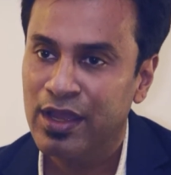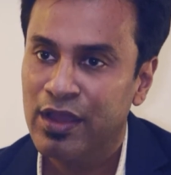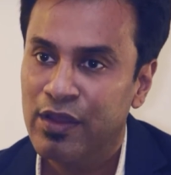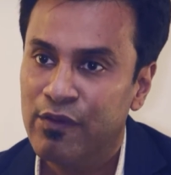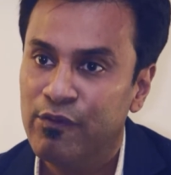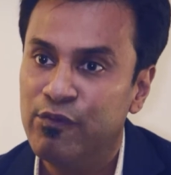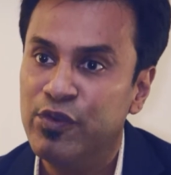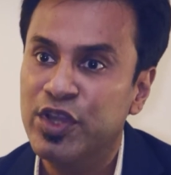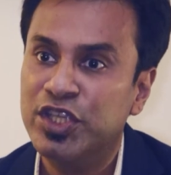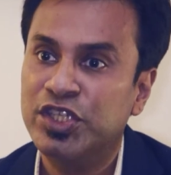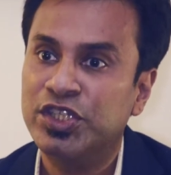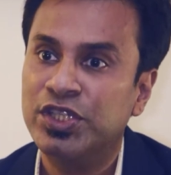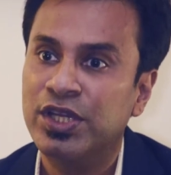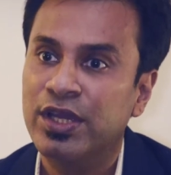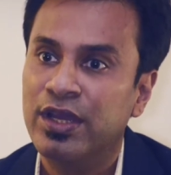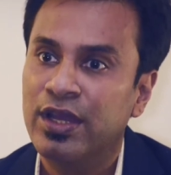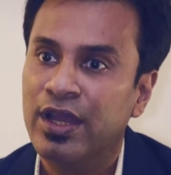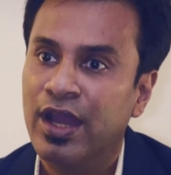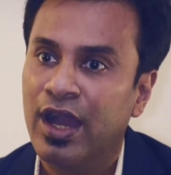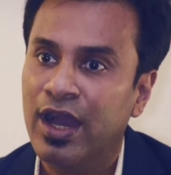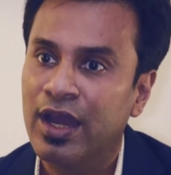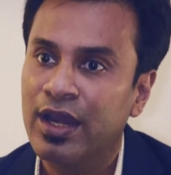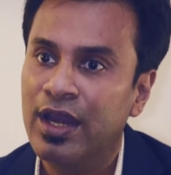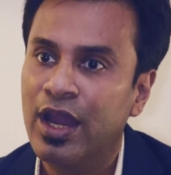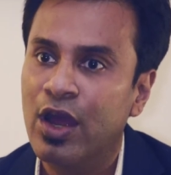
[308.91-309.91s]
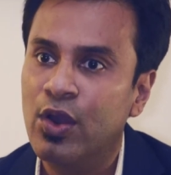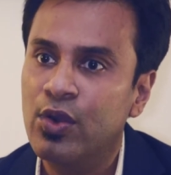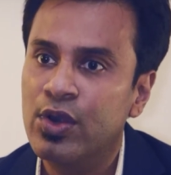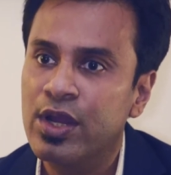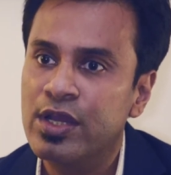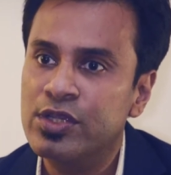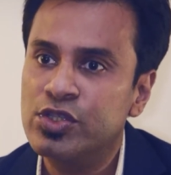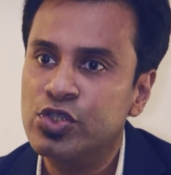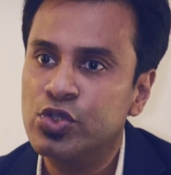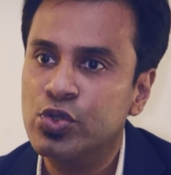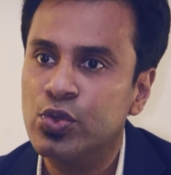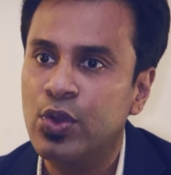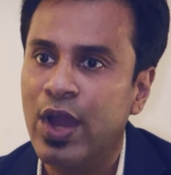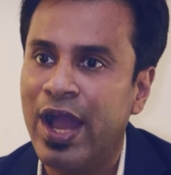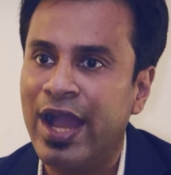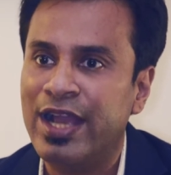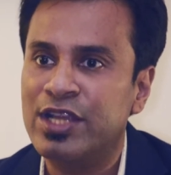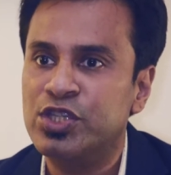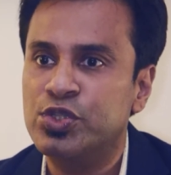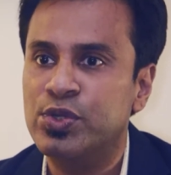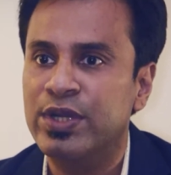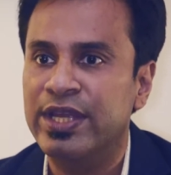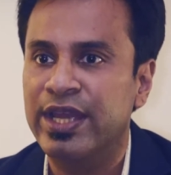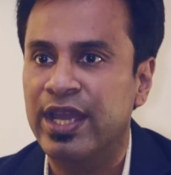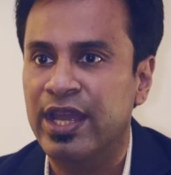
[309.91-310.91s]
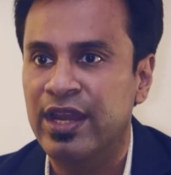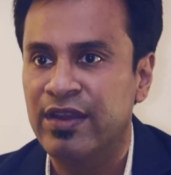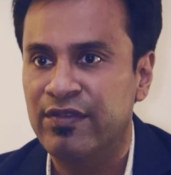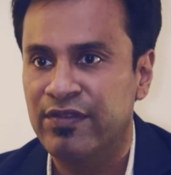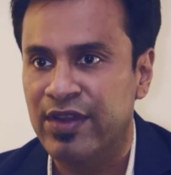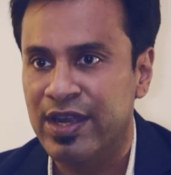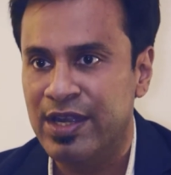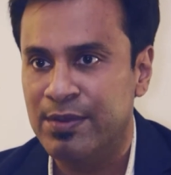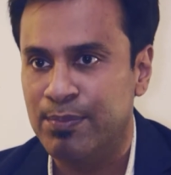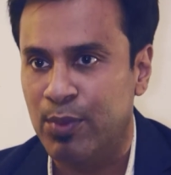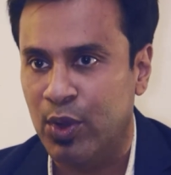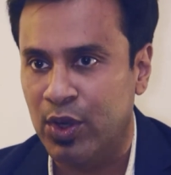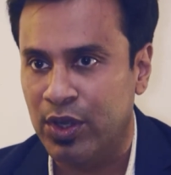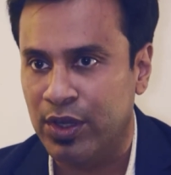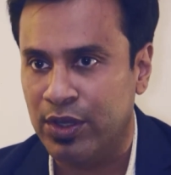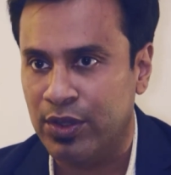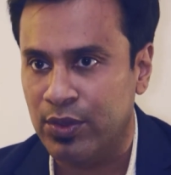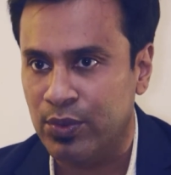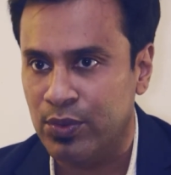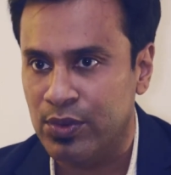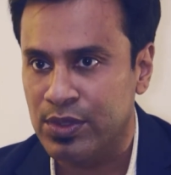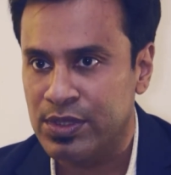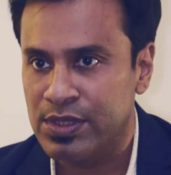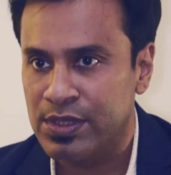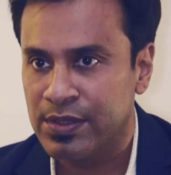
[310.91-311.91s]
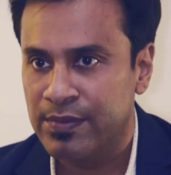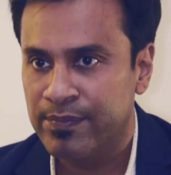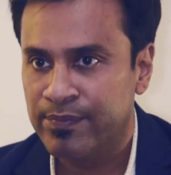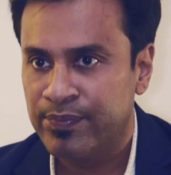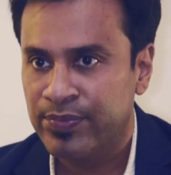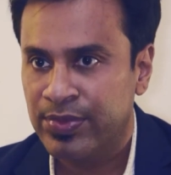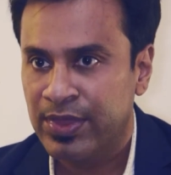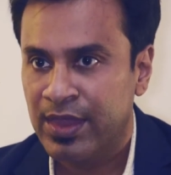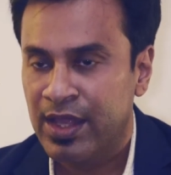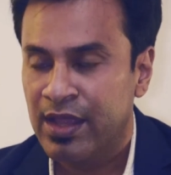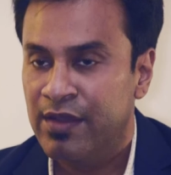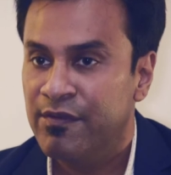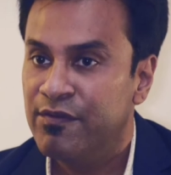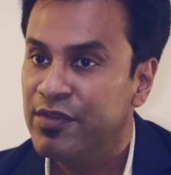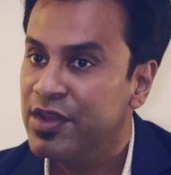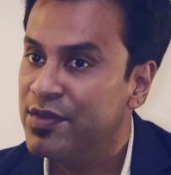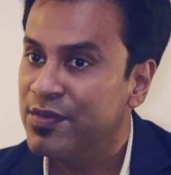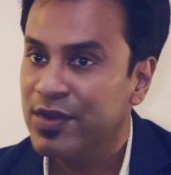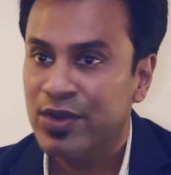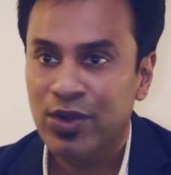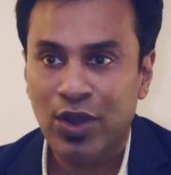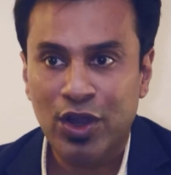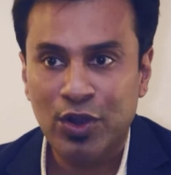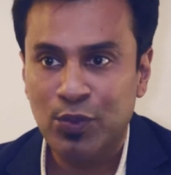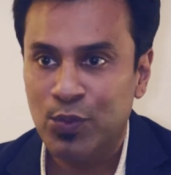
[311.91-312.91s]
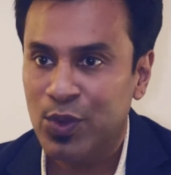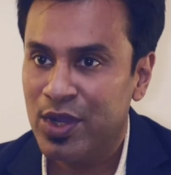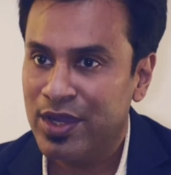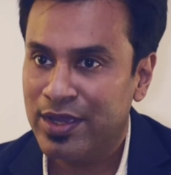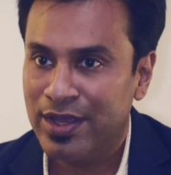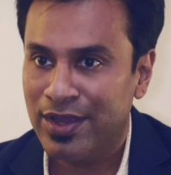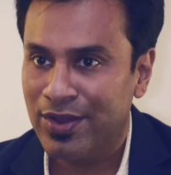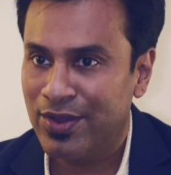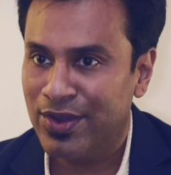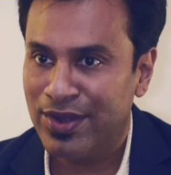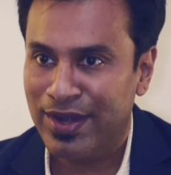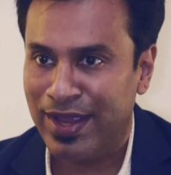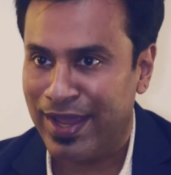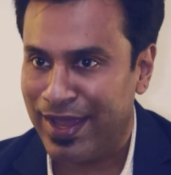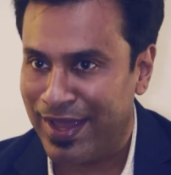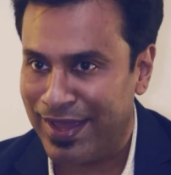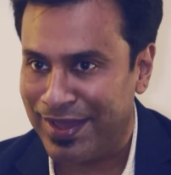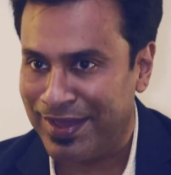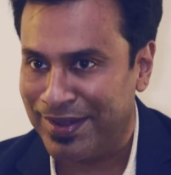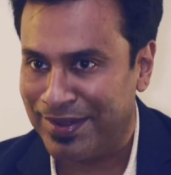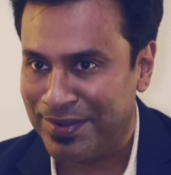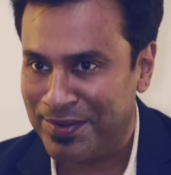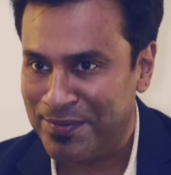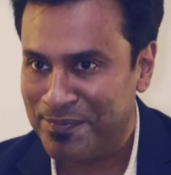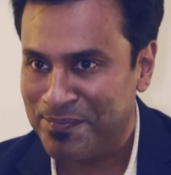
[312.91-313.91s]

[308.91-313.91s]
which allowed us to actually invent molecules. We were not working on hair.